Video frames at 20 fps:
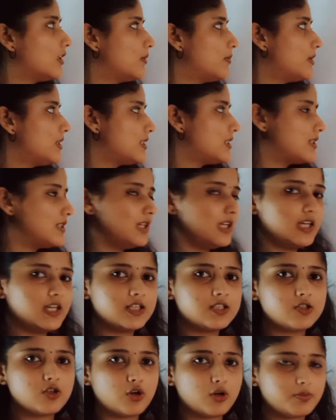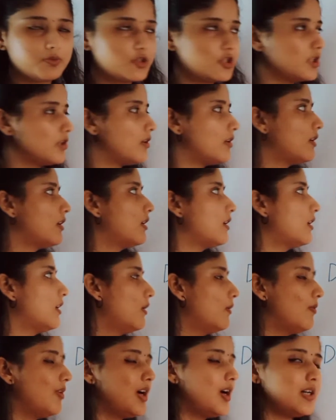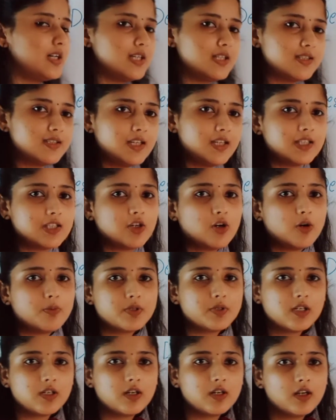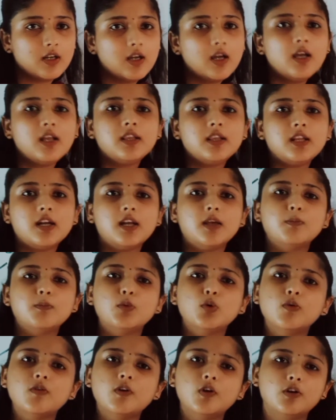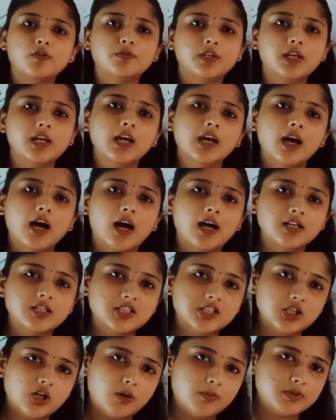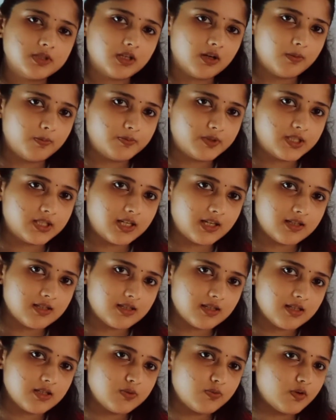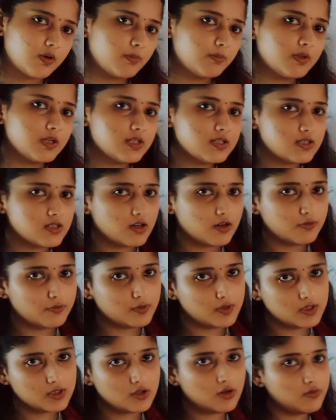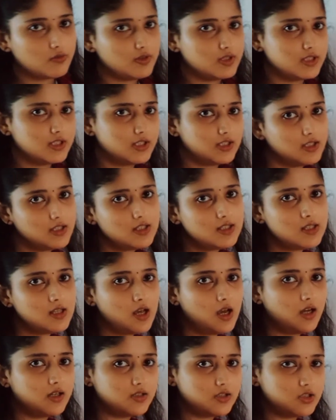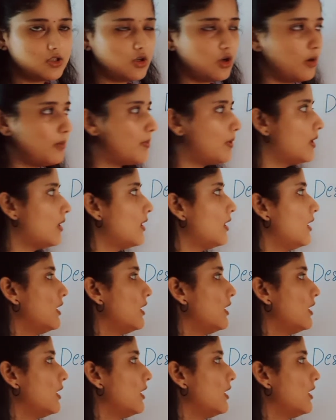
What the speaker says: is desorption. What is desorption? The removal of the adsorbed substances from the surface on which it is adsorbed.